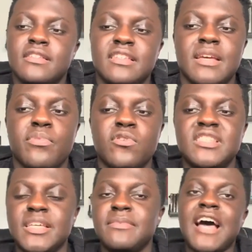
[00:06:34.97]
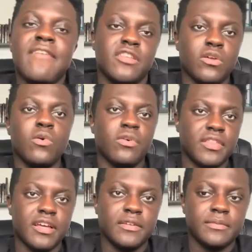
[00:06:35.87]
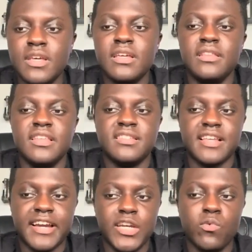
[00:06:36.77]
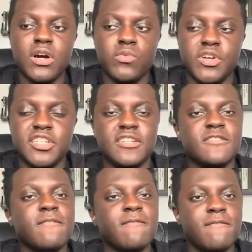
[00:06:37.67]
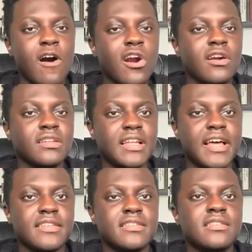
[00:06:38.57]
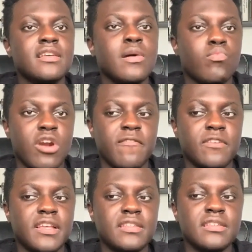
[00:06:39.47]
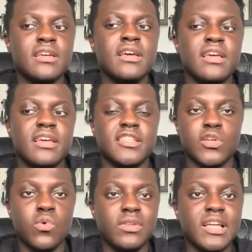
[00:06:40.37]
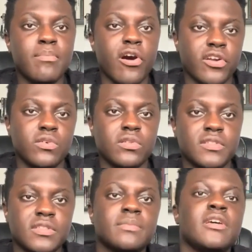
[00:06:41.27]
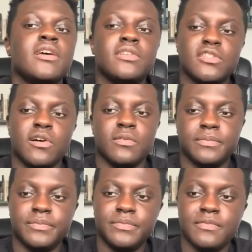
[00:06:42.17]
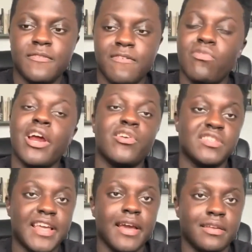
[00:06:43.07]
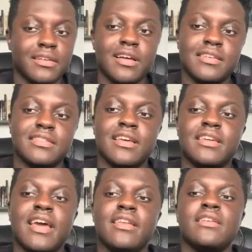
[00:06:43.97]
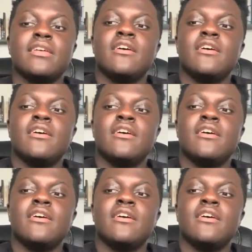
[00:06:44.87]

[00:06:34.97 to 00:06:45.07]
deeper deep dive into the whole thing. The second one, which is far less prevalent, is cooling particles. So, from what I understand, because again,